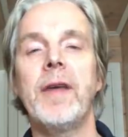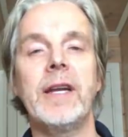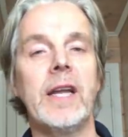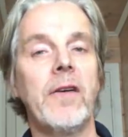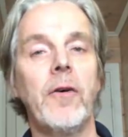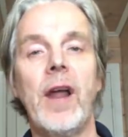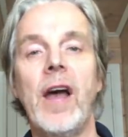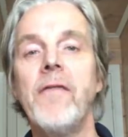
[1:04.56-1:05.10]
And I
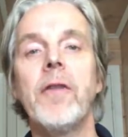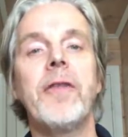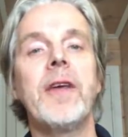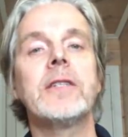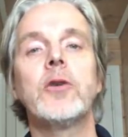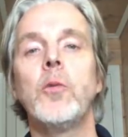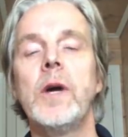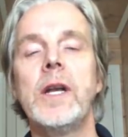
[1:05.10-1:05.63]
think they've got
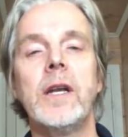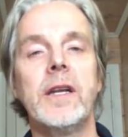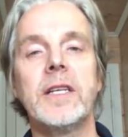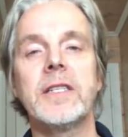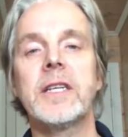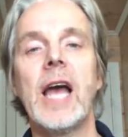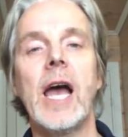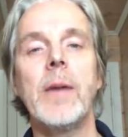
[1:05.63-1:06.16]
everything to win
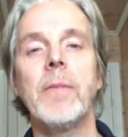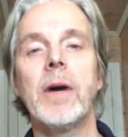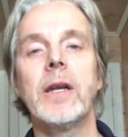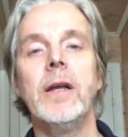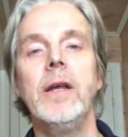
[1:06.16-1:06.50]
in this game.